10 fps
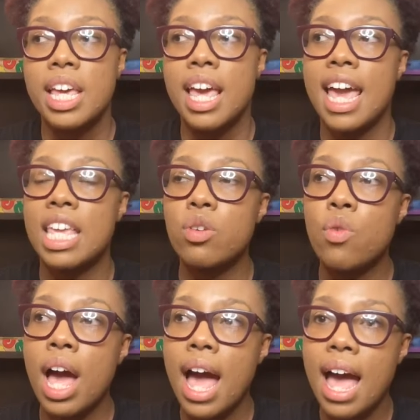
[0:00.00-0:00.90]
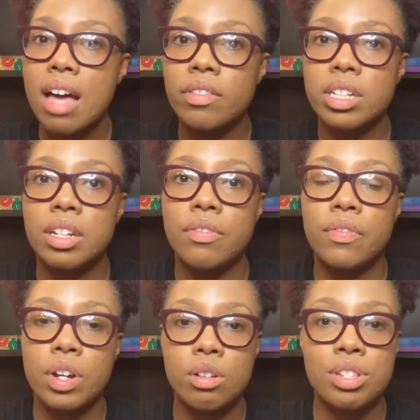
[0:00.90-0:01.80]
and you have a
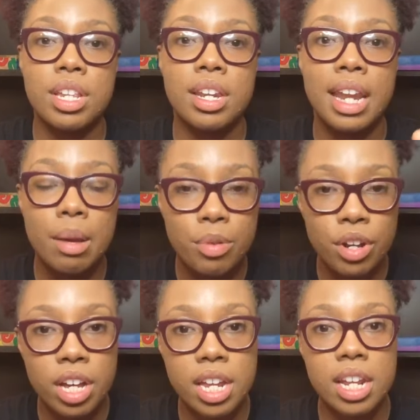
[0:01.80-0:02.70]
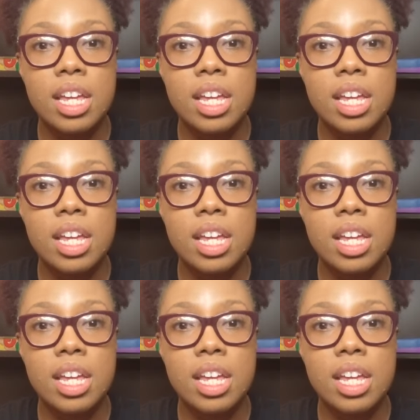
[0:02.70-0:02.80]
diverse neighborhood,